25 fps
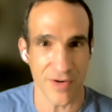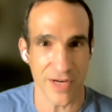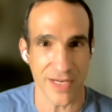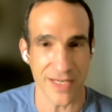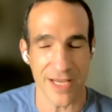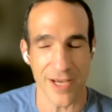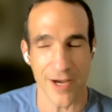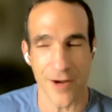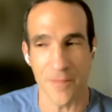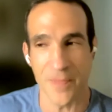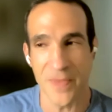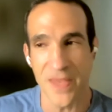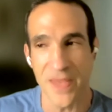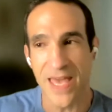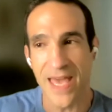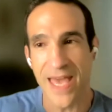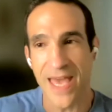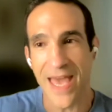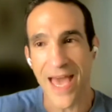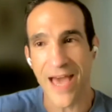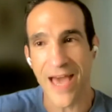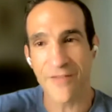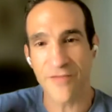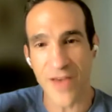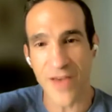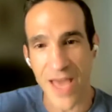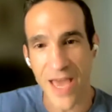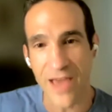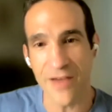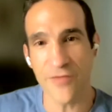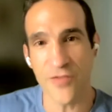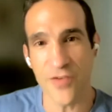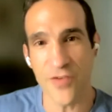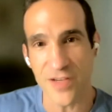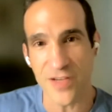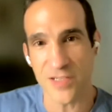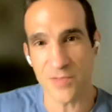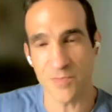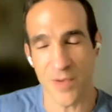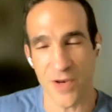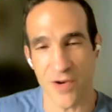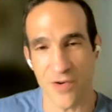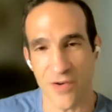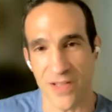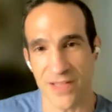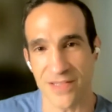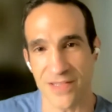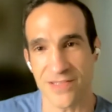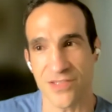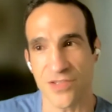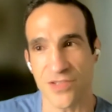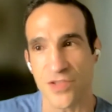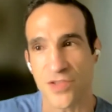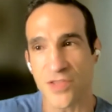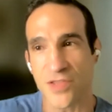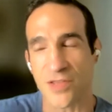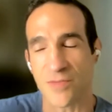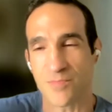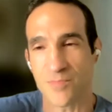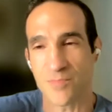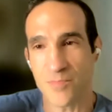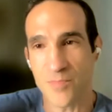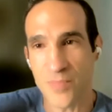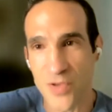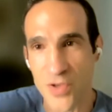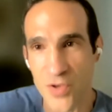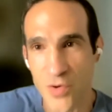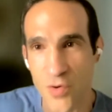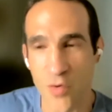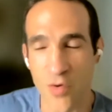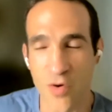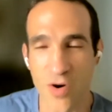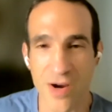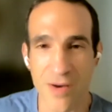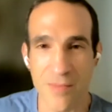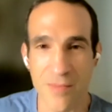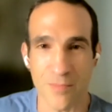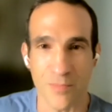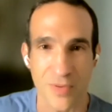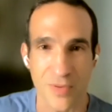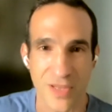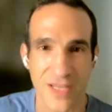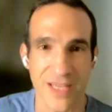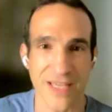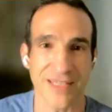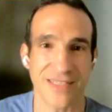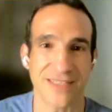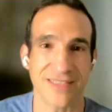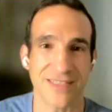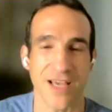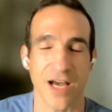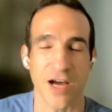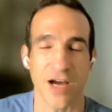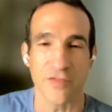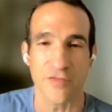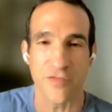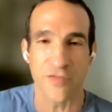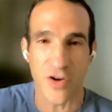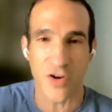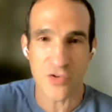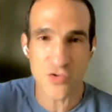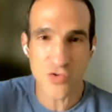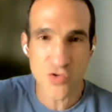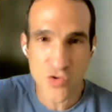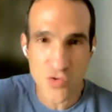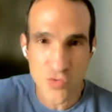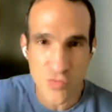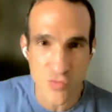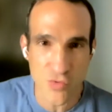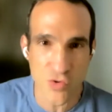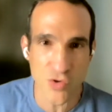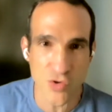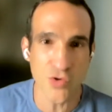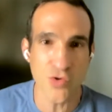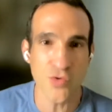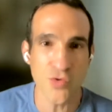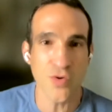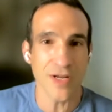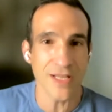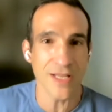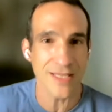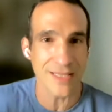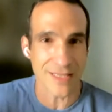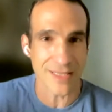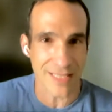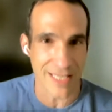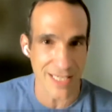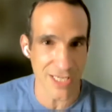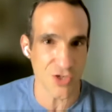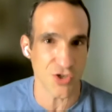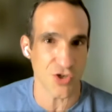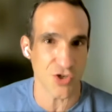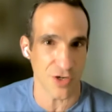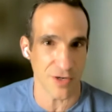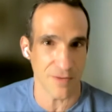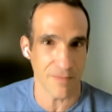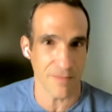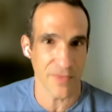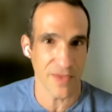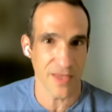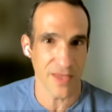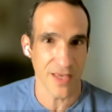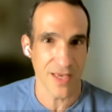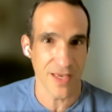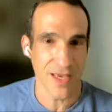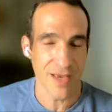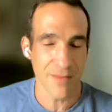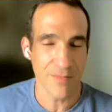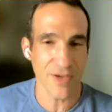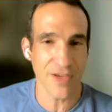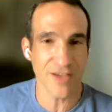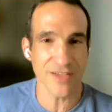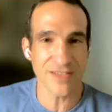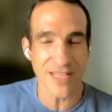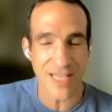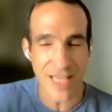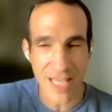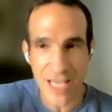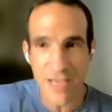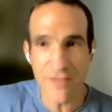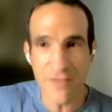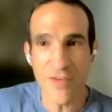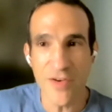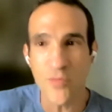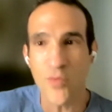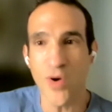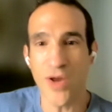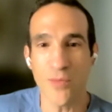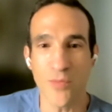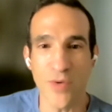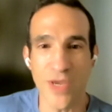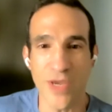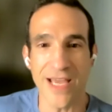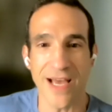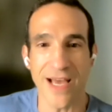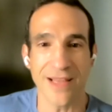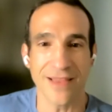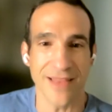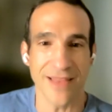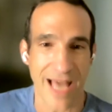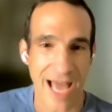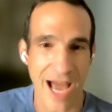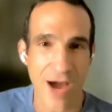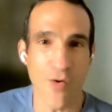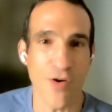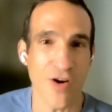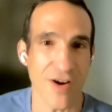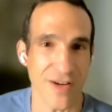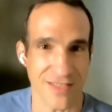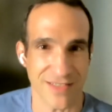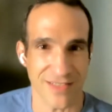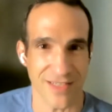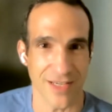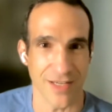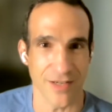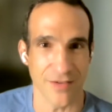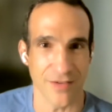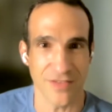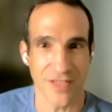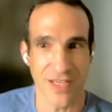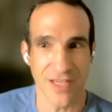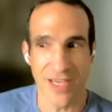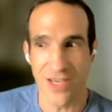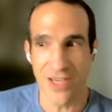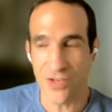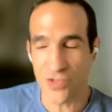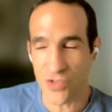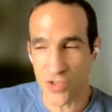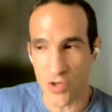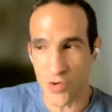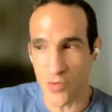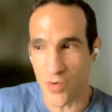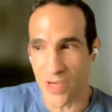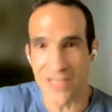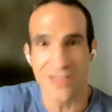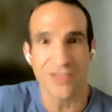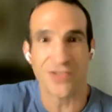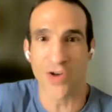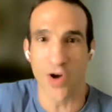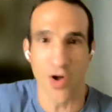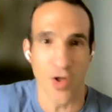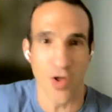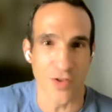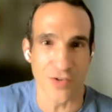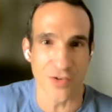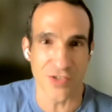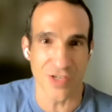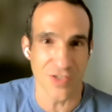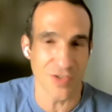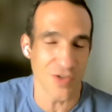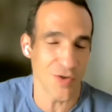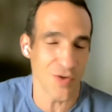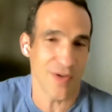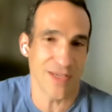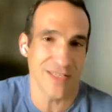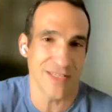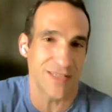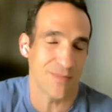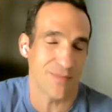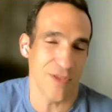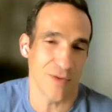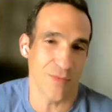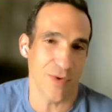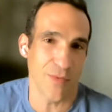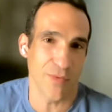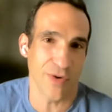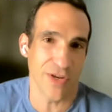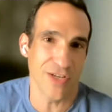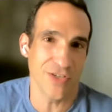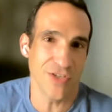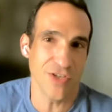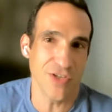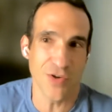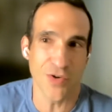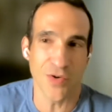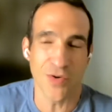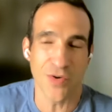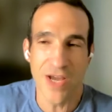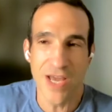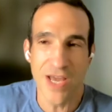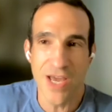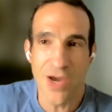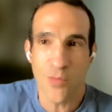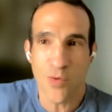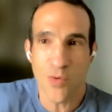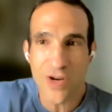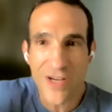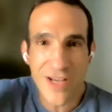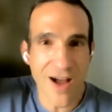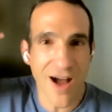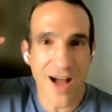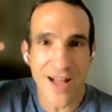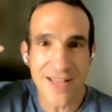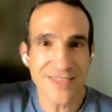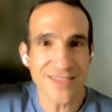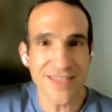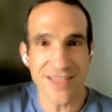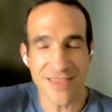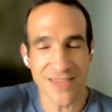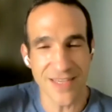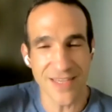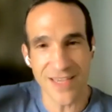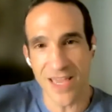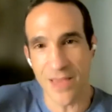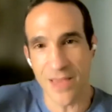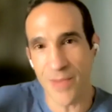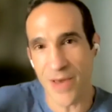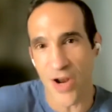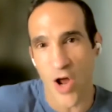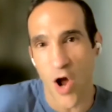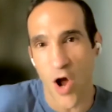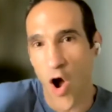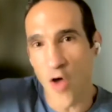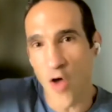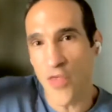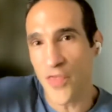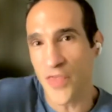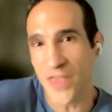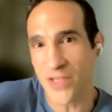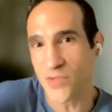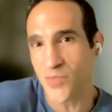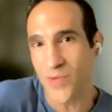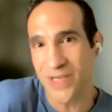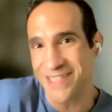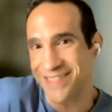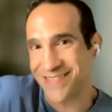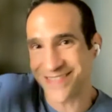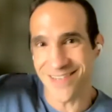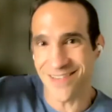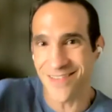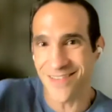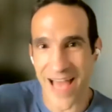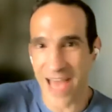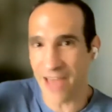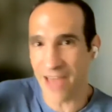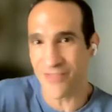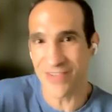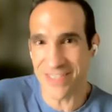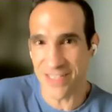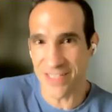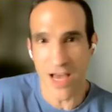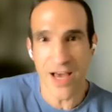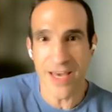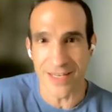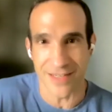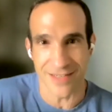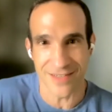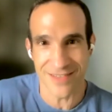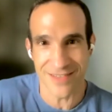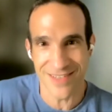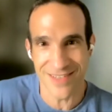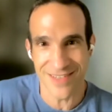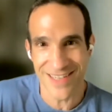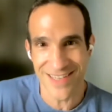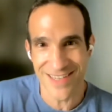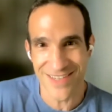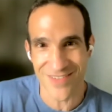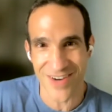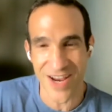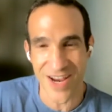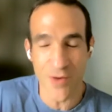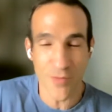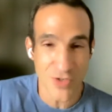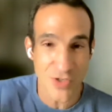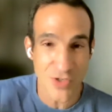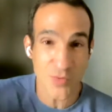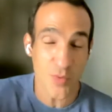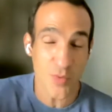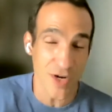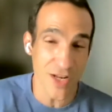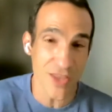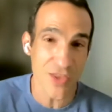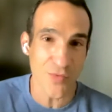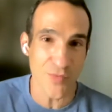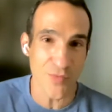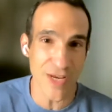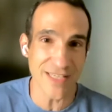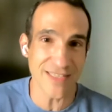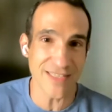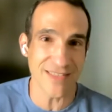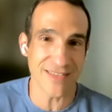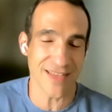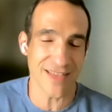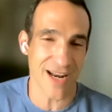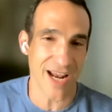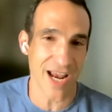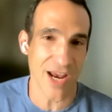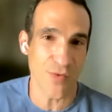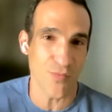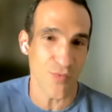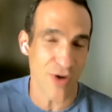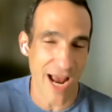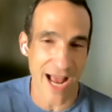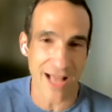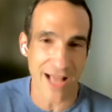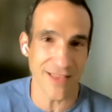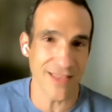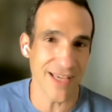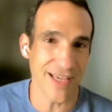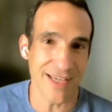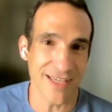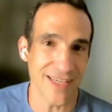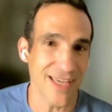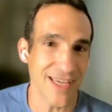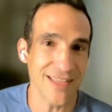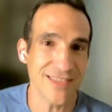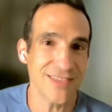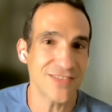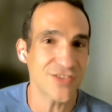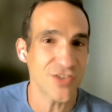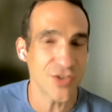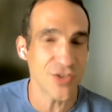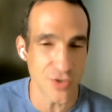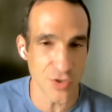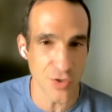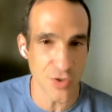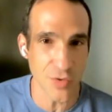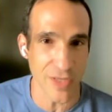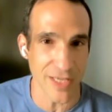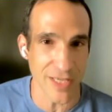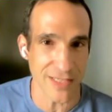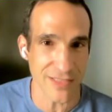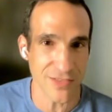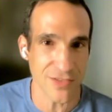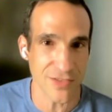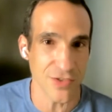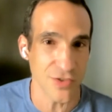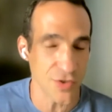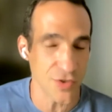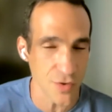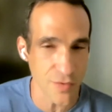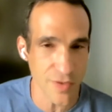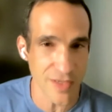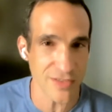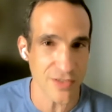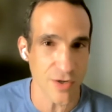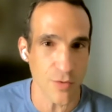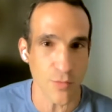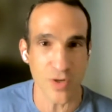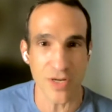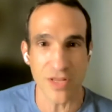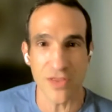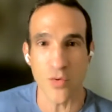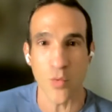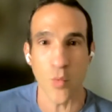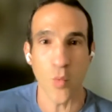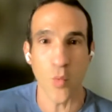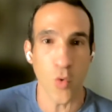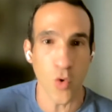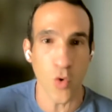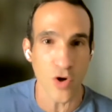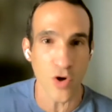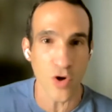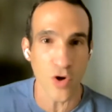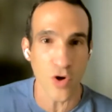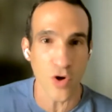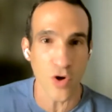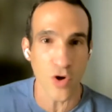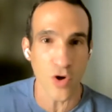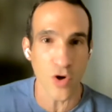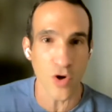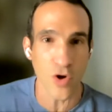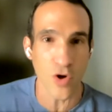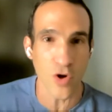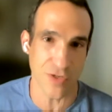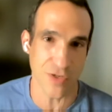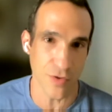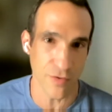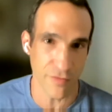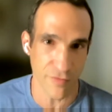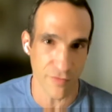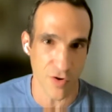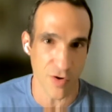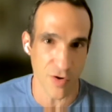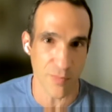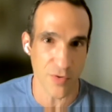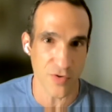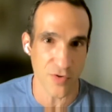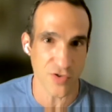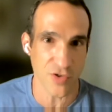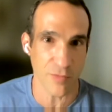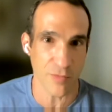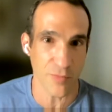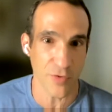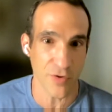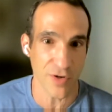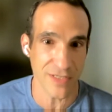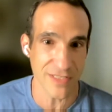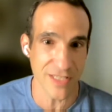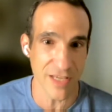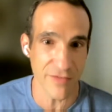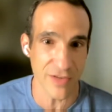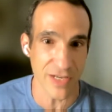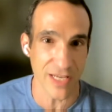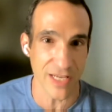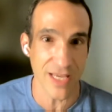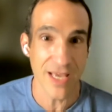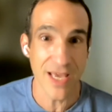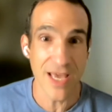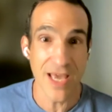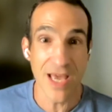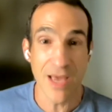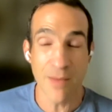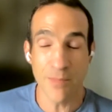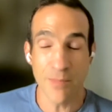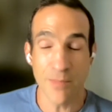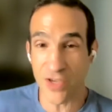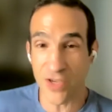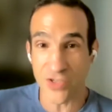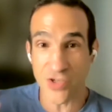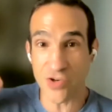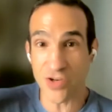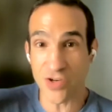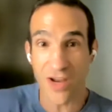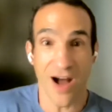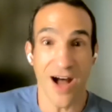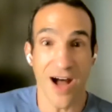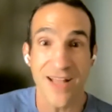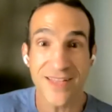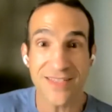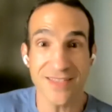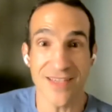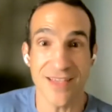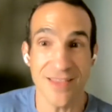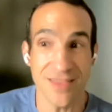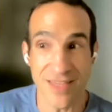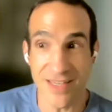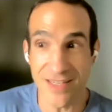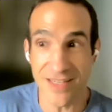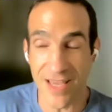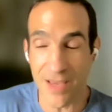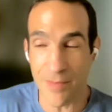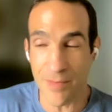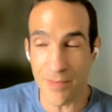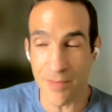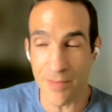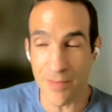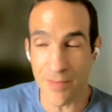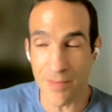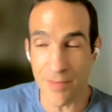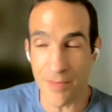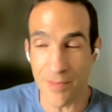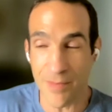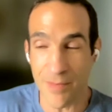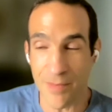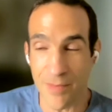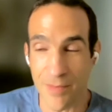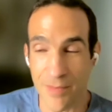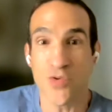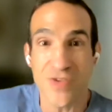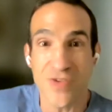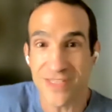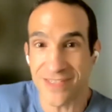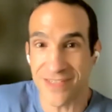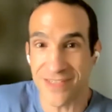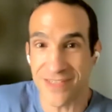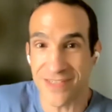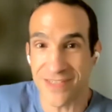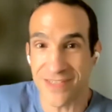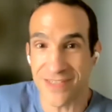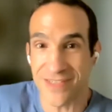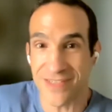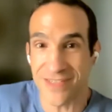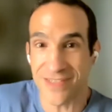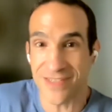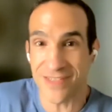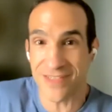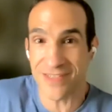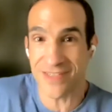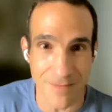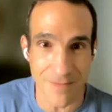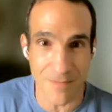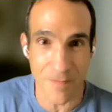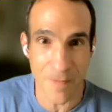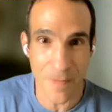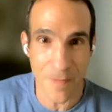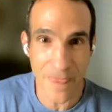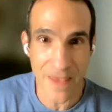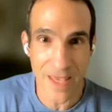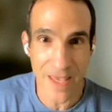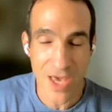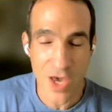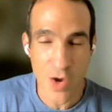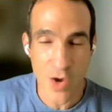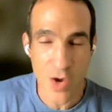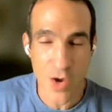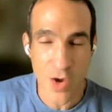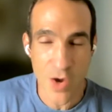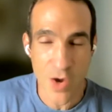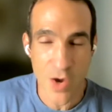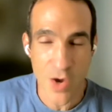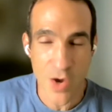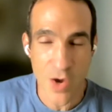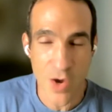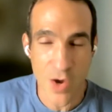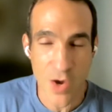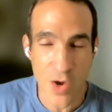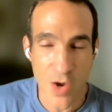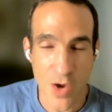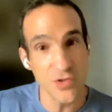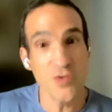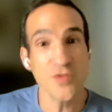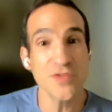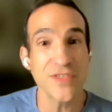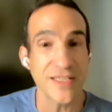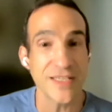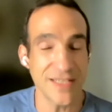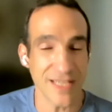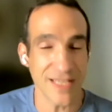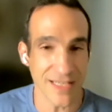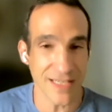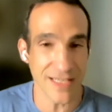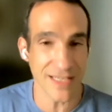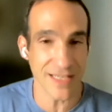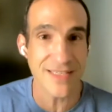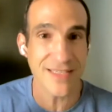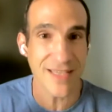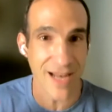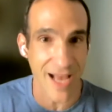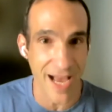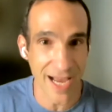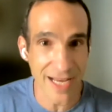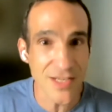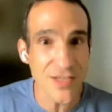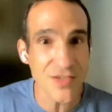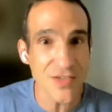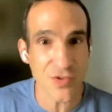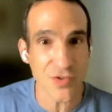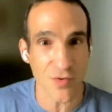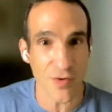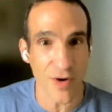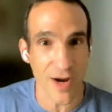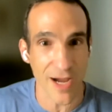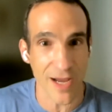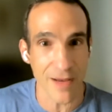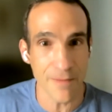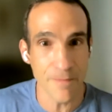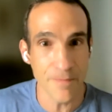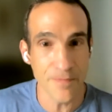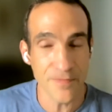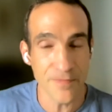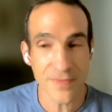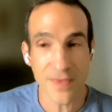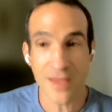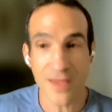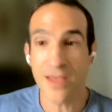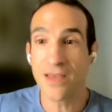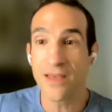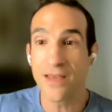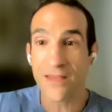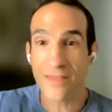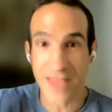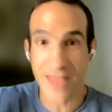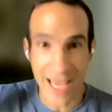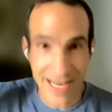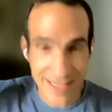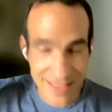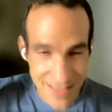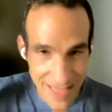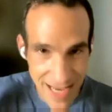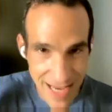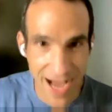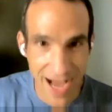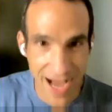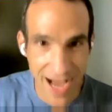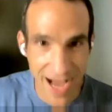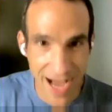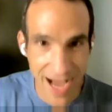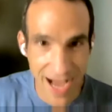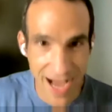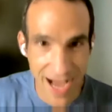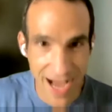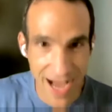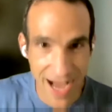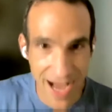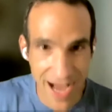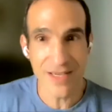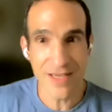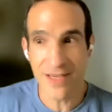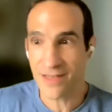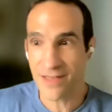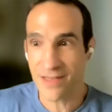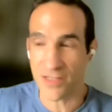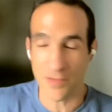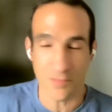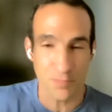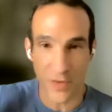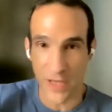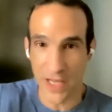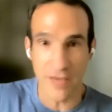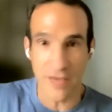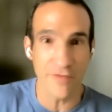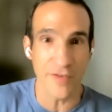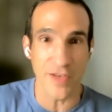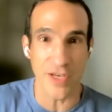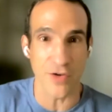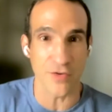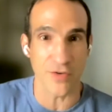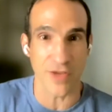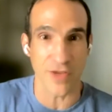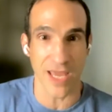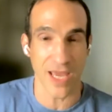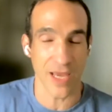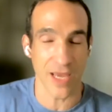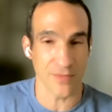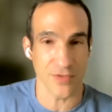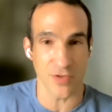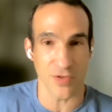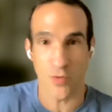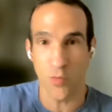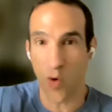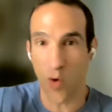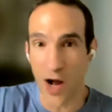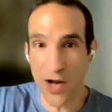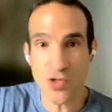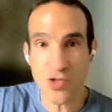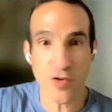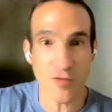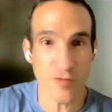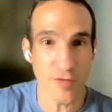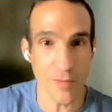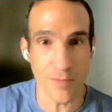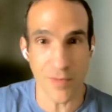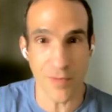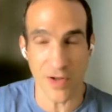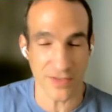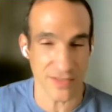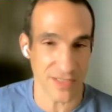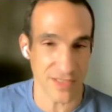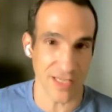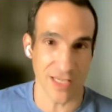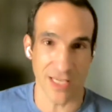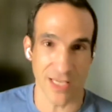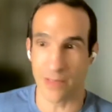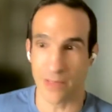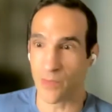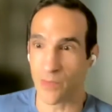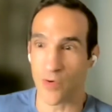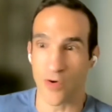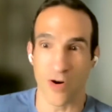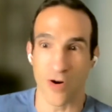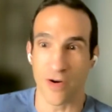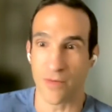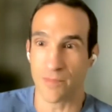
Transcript: now have ever experienced the pure bliss of true leisure. Because even when we allow ourselves to indulge in doing something we want to do, we're constantly thinking about all the things we still haven't done, right? Which is one of the reasons that I rally against to-do lists. To-do lists are one of the worst things you can do for your personal productivity because you're constantly thinking about all the things you still haven't done. Whereas when you use the techniques that I describe, that time to play video games or watch your football team or